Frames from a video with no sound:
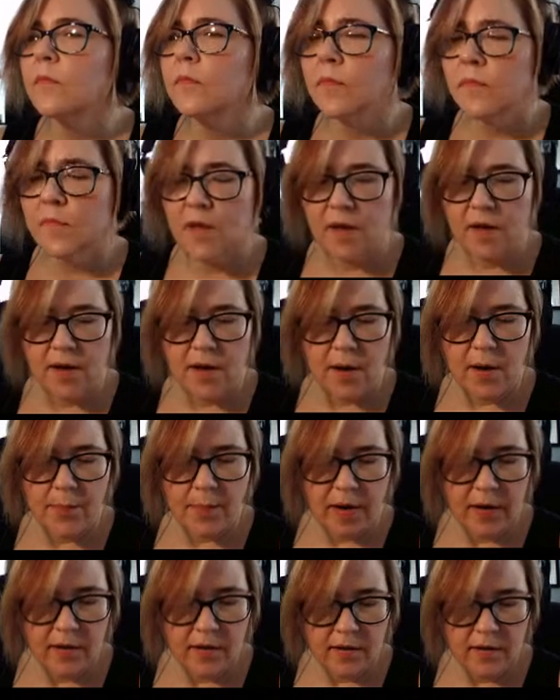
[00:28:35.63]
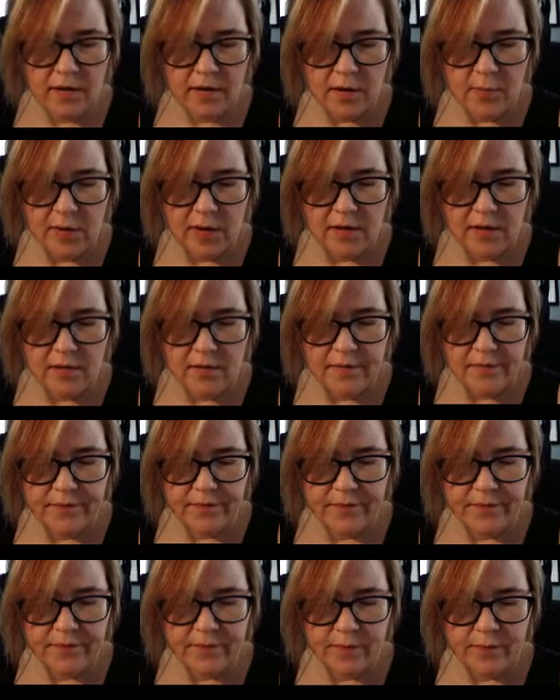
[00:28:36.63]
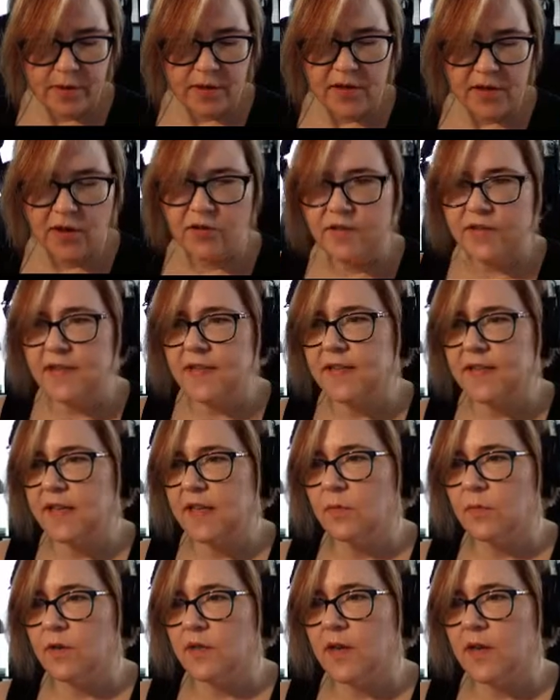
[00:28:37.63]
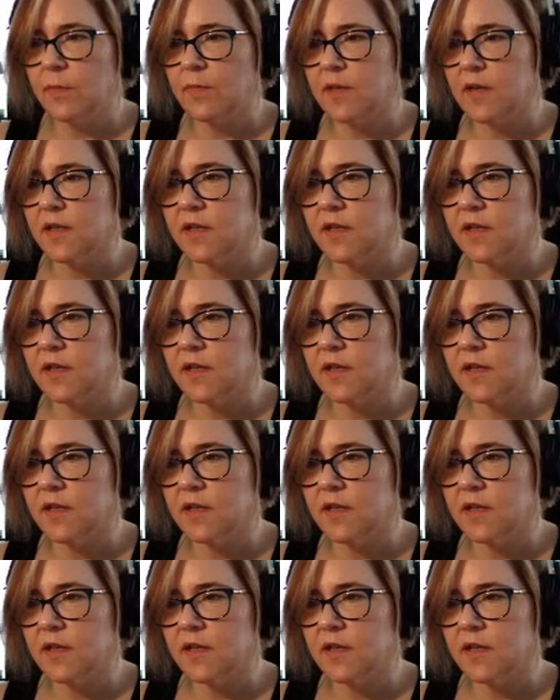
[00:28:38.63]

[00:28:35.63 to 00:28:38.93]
Yeah, not bad. I mean, but your CC was empty,